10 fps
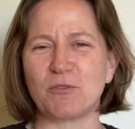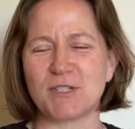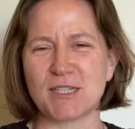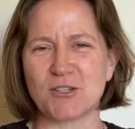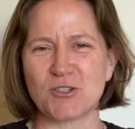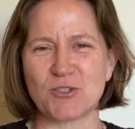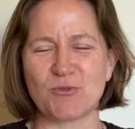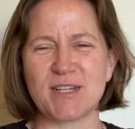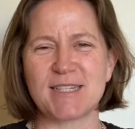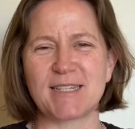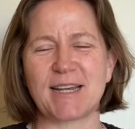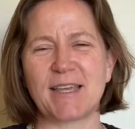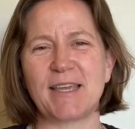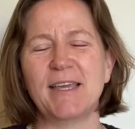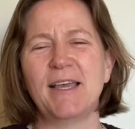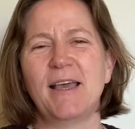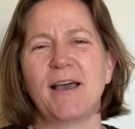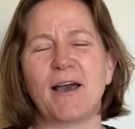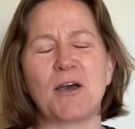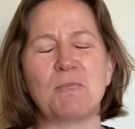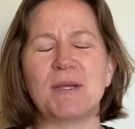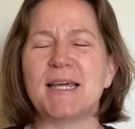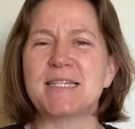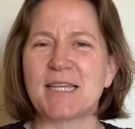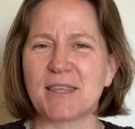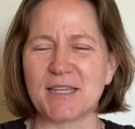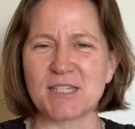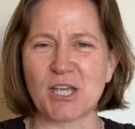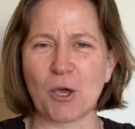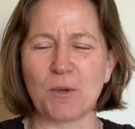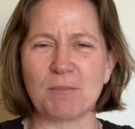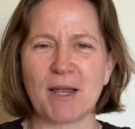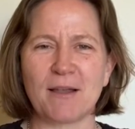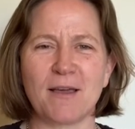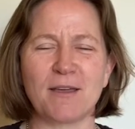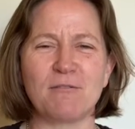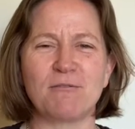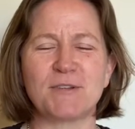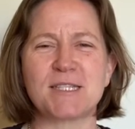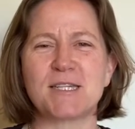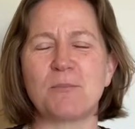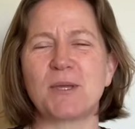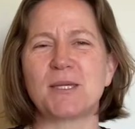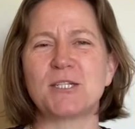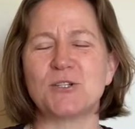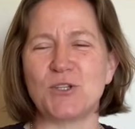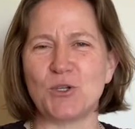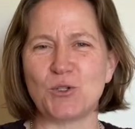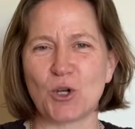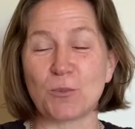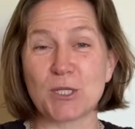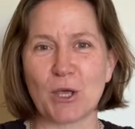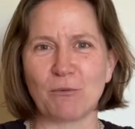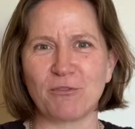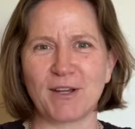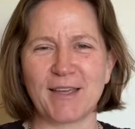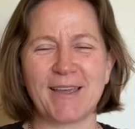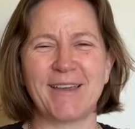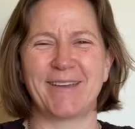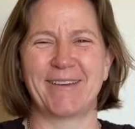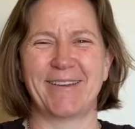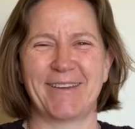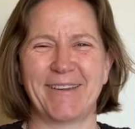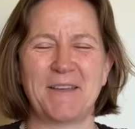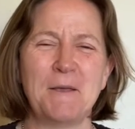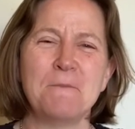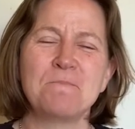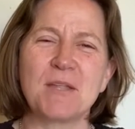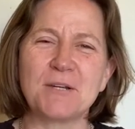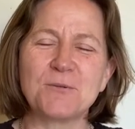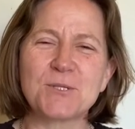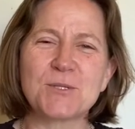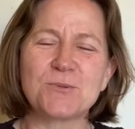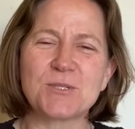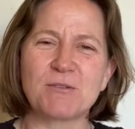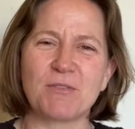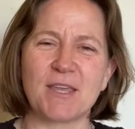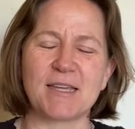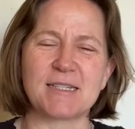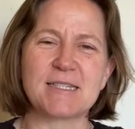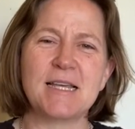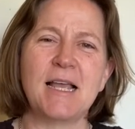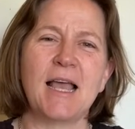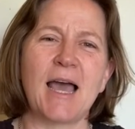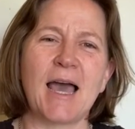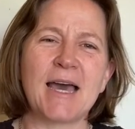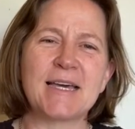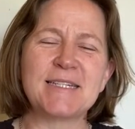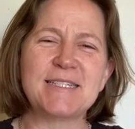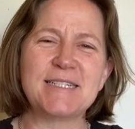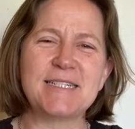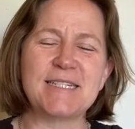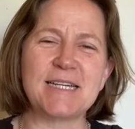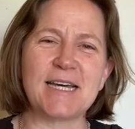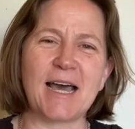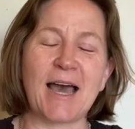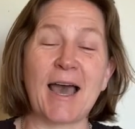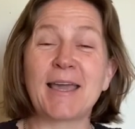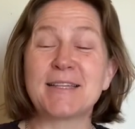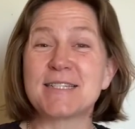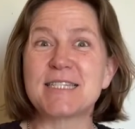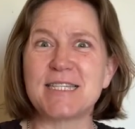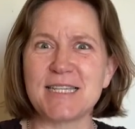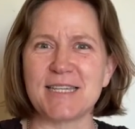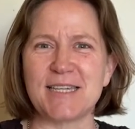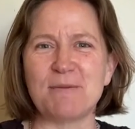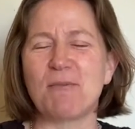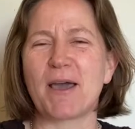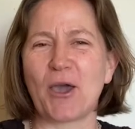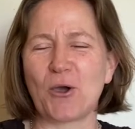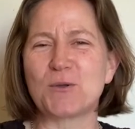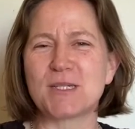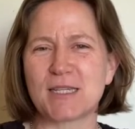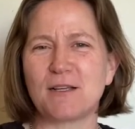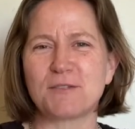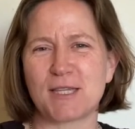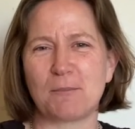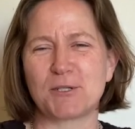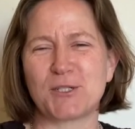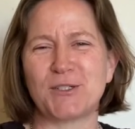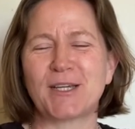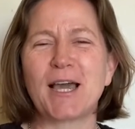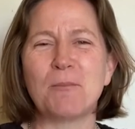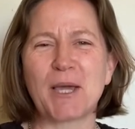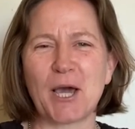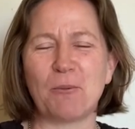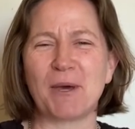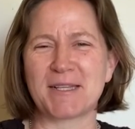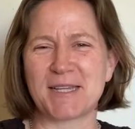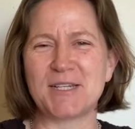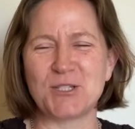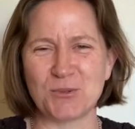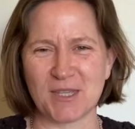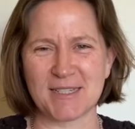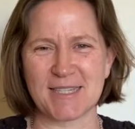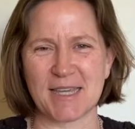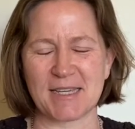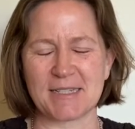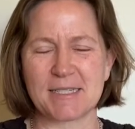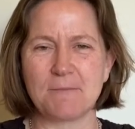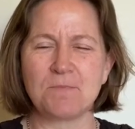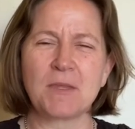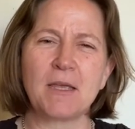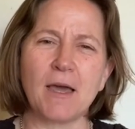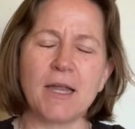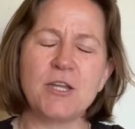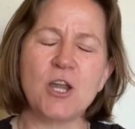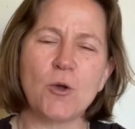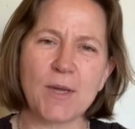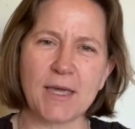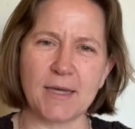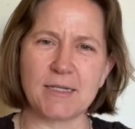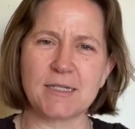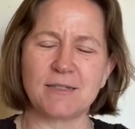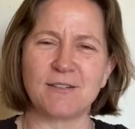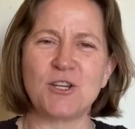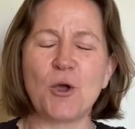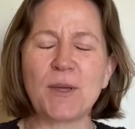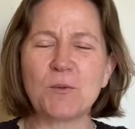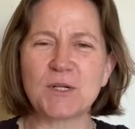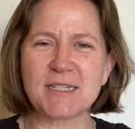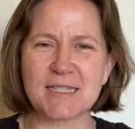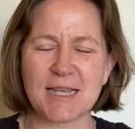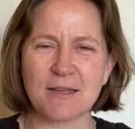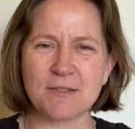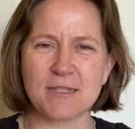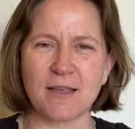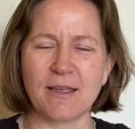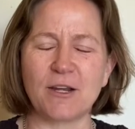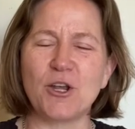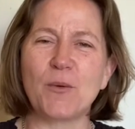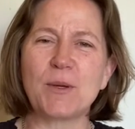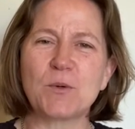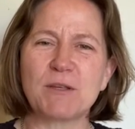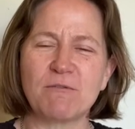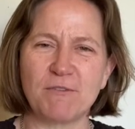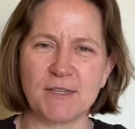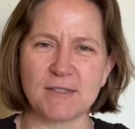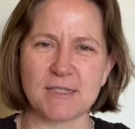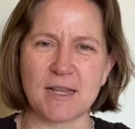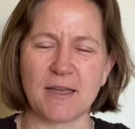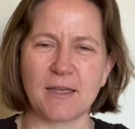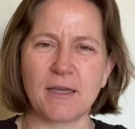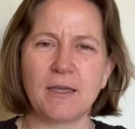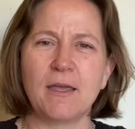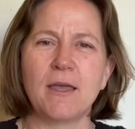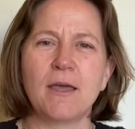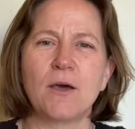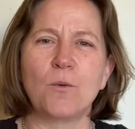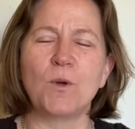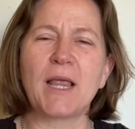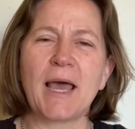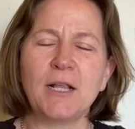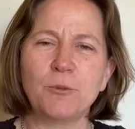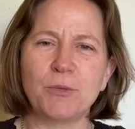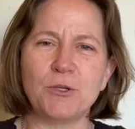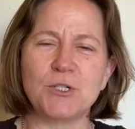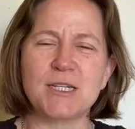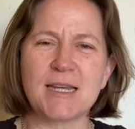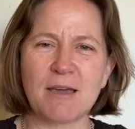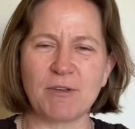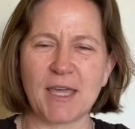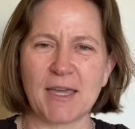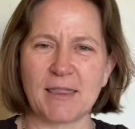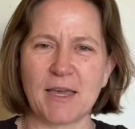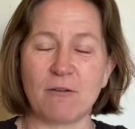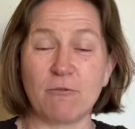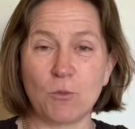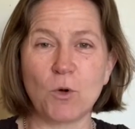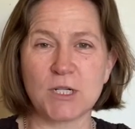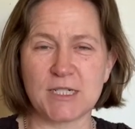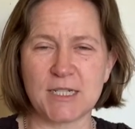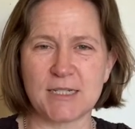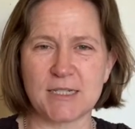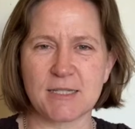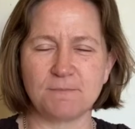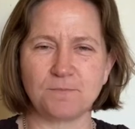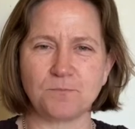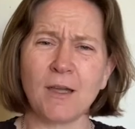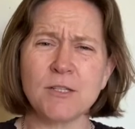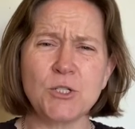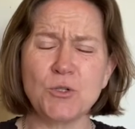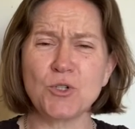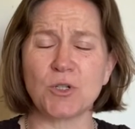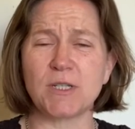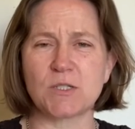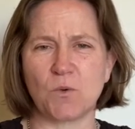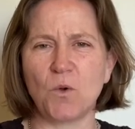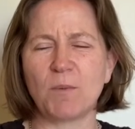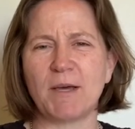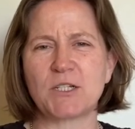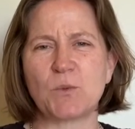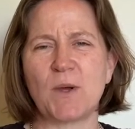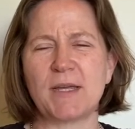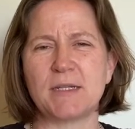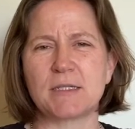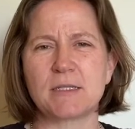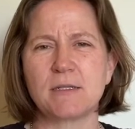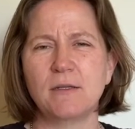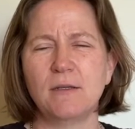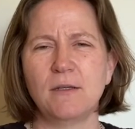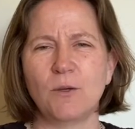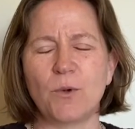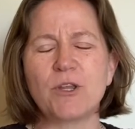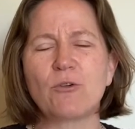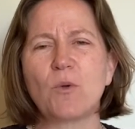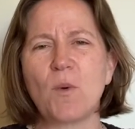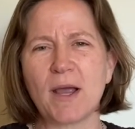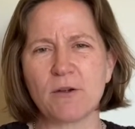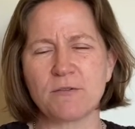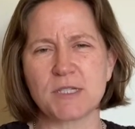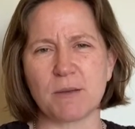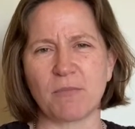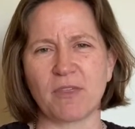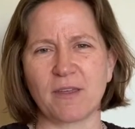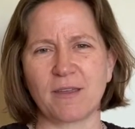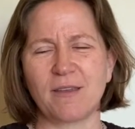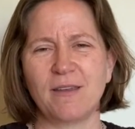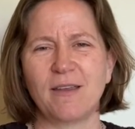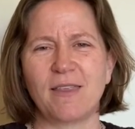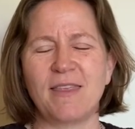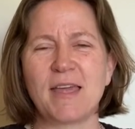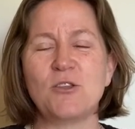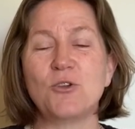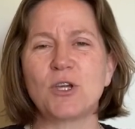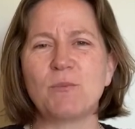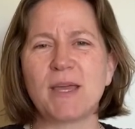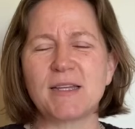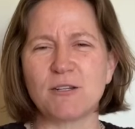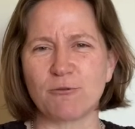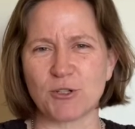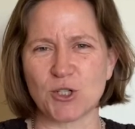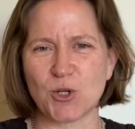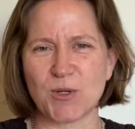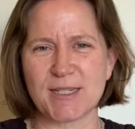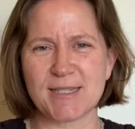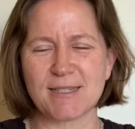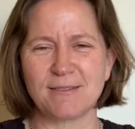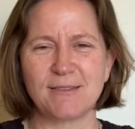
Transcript: of decisions recently, letting things go in my life, stepping into new jobs, hopefully, and all sorts of things. And I can see my own self-saboteur coming up as I do these things. And knowing it, knowing what it sounds like, knowing what it feels like, will help you to navigate that for what it is. As usual, it's all about awareness. When you're aware of something, then you can make a different choice.